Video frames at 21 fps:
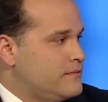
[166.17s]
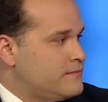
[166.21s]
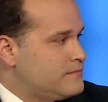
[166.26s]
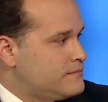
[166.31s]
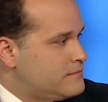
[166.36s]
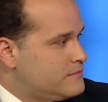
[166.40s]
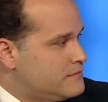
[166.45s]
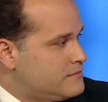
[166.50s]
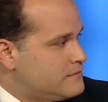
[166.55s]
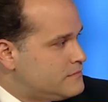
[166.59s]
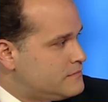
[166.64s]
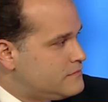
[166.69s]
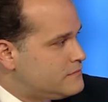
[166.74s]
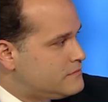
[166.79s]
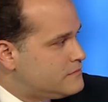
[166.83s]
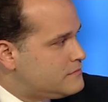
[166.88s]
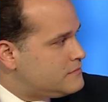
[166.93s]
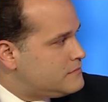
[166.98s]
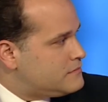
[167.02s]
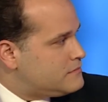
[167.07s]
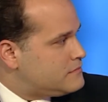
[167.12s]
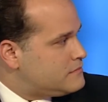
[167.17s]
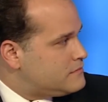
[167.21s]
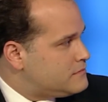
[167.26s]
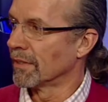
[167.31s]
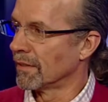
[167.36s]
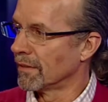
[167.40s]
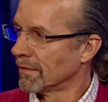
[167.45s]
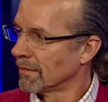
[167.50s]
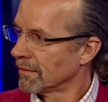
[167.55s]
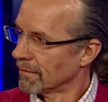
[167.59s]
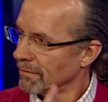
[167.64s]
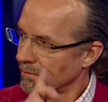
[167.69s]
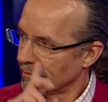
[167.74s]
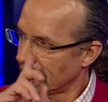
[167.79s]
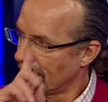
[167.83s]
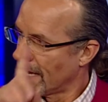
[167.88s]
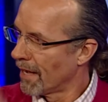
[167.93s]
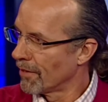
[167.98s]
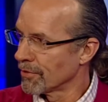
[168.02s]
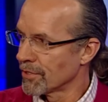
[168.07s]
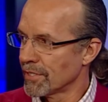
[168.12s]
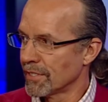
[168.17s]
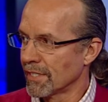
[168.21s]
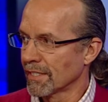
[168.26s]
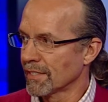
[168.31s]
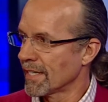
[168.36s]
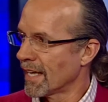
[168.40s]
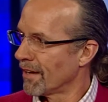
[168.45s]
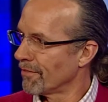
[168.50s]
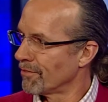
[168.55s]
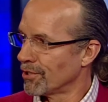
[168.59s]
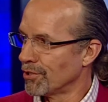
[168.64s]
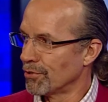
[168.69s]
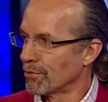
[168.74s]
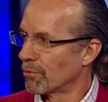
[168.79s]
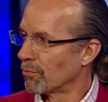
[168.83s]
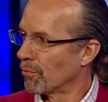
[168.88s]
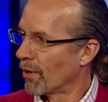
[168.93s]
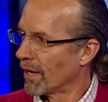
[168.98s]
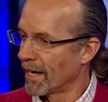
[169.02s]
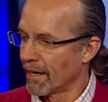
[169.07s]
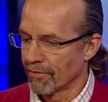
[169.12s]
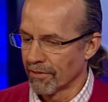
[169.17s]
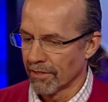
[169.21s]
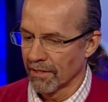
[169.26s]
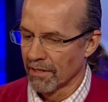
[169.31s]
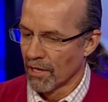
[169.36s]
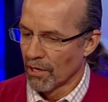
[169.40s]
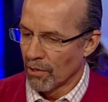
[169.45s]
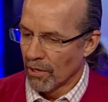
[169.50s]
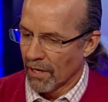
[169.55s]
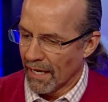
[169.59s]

If we went outside this building, down 6th Avenue or whatever,